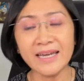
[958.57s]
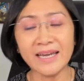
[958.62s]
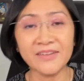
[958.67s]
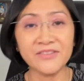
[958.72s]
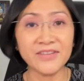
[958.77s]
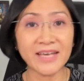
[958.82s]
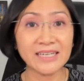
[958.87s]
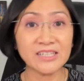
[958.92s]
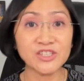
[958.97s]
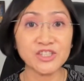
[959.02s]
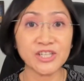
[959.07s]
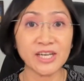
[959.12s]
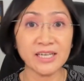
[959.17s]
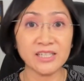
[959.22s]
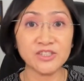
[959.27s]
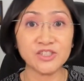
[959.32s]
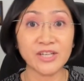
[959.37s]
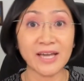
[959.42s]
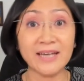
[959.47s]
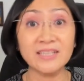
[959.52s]
and that
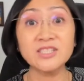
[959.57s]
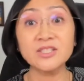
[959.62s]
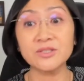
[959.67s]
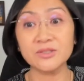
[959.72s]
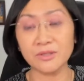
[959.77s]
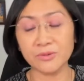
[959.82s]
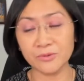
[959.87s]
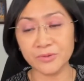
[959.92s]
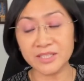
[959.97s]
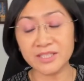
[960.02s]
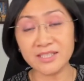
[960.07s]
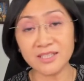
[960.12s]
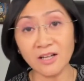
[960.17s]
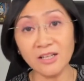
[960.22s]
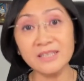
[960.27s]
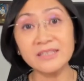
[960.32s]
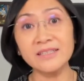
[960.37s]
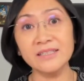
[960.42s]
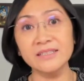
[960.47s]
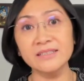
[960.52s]
change has
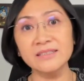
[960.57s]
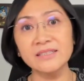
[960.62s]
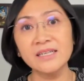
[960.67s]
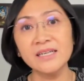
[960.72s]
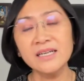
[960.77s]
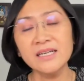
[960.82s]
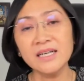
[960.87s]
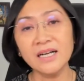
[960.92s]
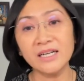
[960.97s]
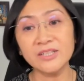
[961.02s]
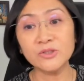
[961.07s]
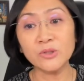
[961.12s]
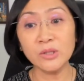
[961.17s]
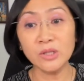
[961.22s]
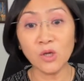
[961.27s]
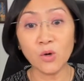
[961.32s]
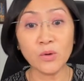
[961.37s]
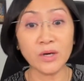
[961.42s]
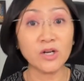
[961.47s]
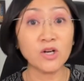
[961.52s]
resulted uh, to
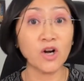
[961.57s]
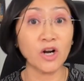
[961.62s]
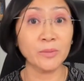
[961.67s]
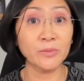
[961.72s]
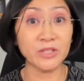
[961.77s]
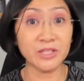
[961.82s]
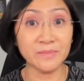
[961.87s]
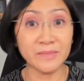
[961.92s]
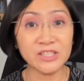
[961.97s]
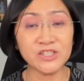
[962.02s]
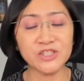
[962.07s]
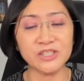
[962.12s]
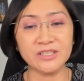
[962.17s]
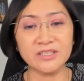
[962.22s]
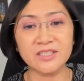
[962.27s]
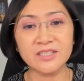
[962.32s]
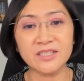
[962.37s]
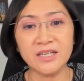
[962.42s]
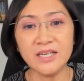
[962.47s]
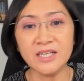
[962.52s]
lower carbon
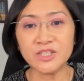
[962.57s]
emissions.